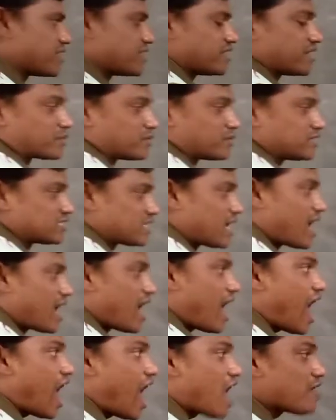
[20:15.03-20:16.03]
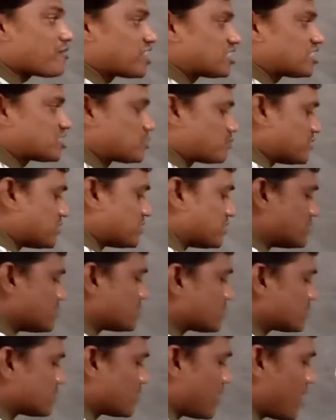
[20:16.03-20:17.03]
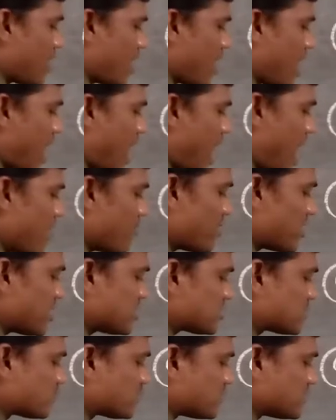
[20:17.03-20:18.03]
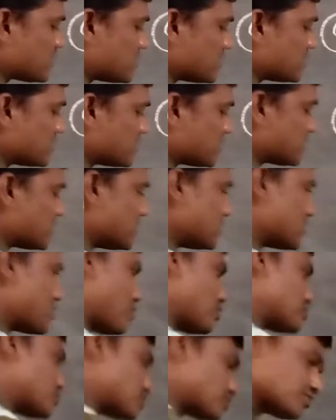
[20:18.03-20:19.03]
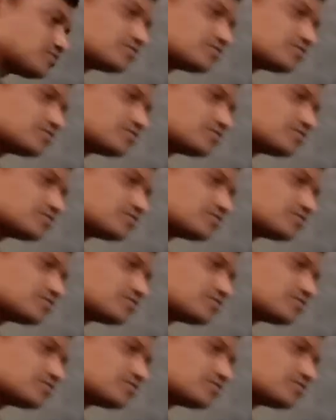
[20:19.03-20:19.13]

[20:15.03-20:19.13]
here means average speed. Average speed is equals to,